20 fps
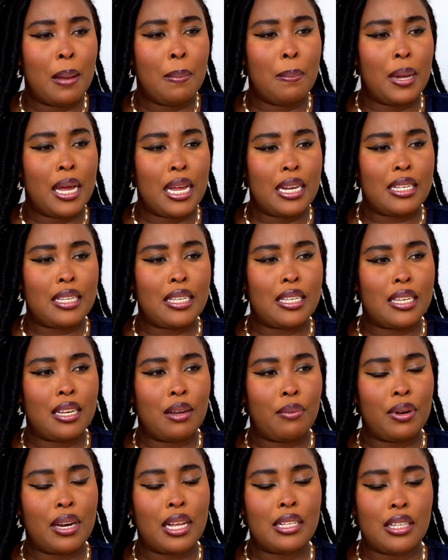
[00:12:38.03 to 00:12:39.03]
But
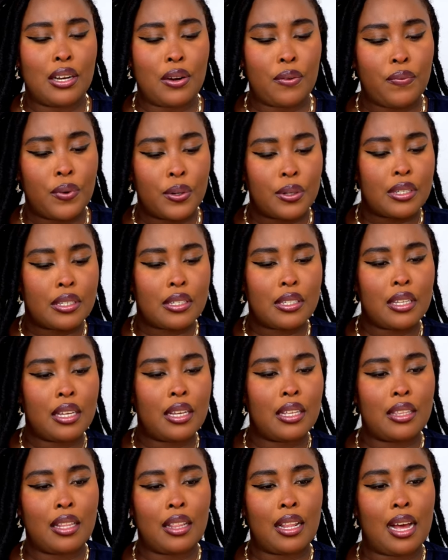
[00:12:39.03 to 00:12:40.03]
when I started
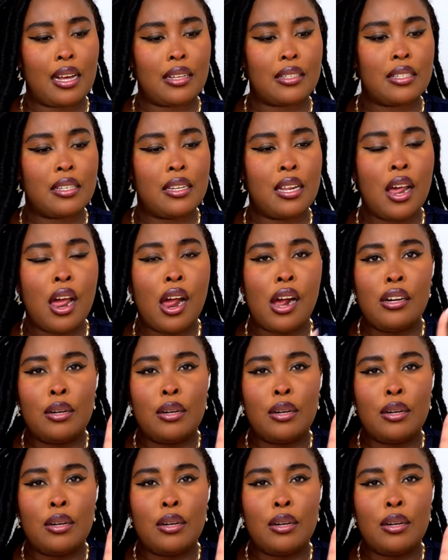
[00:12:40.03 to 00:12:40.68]
focusing the last,